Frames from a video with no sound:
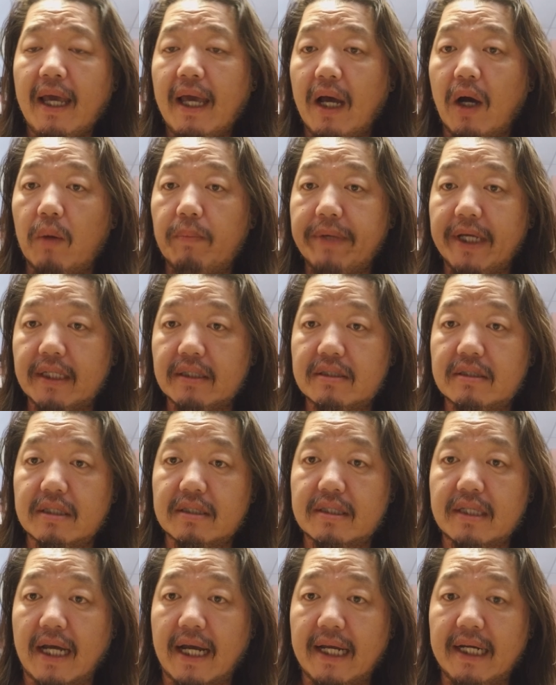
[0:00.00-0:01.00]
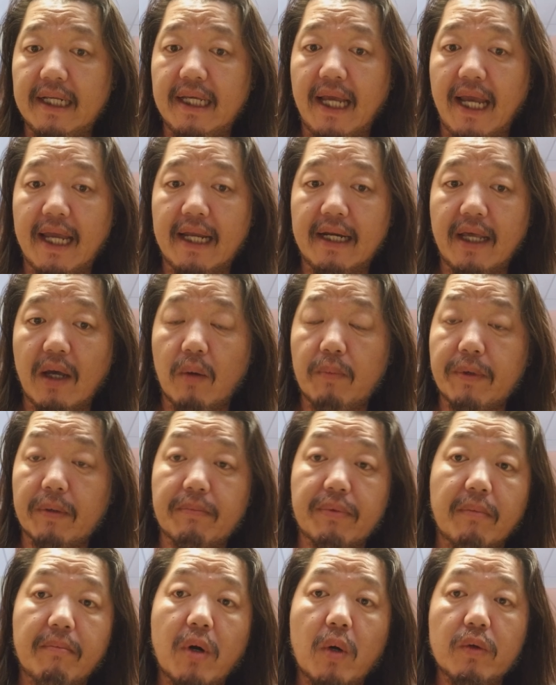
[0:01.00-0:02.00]
helping society and helping
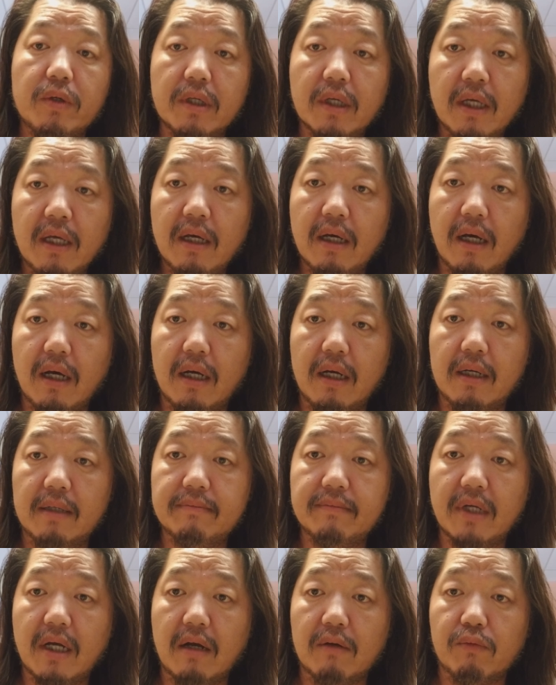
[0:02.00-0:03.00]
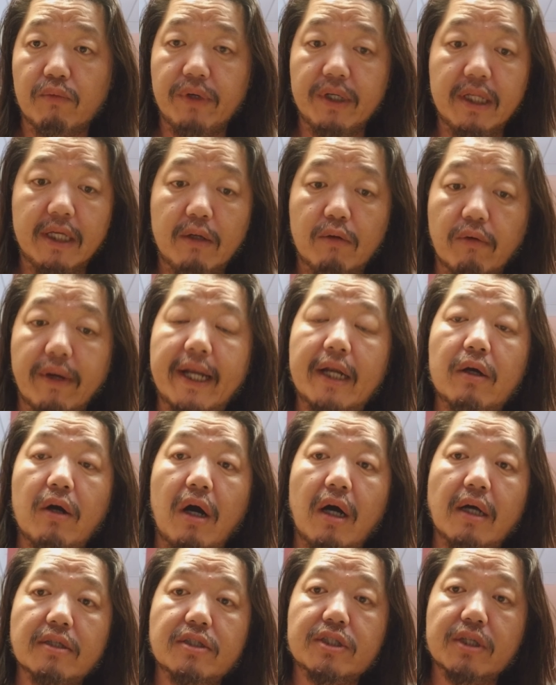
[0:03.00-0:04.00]
promote uh, a really great cause.